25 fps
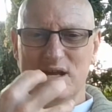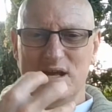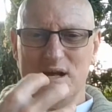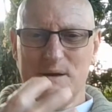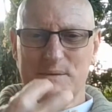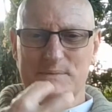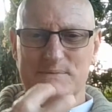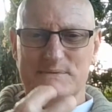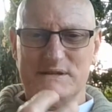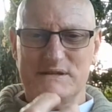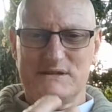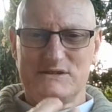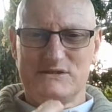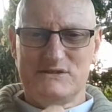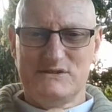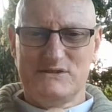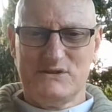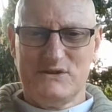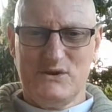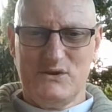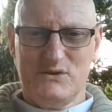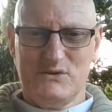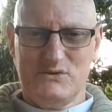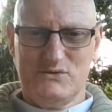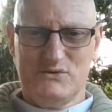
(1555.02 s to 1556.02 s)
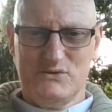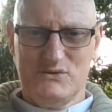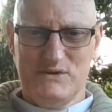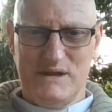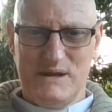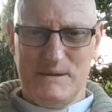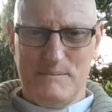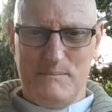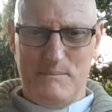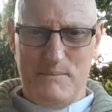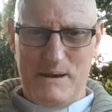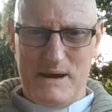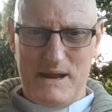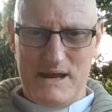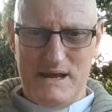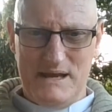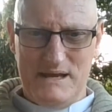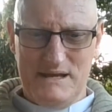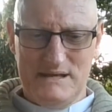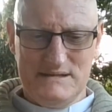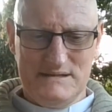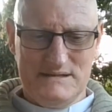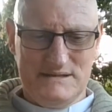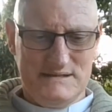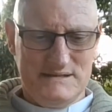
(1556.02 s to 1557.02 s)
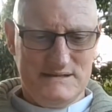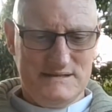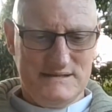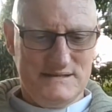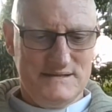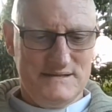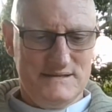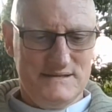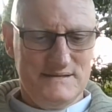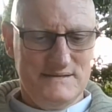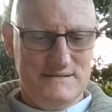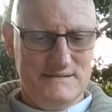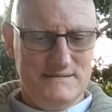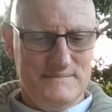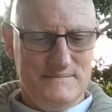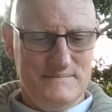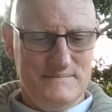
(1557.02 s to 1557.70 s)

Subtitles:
helps us to go to that place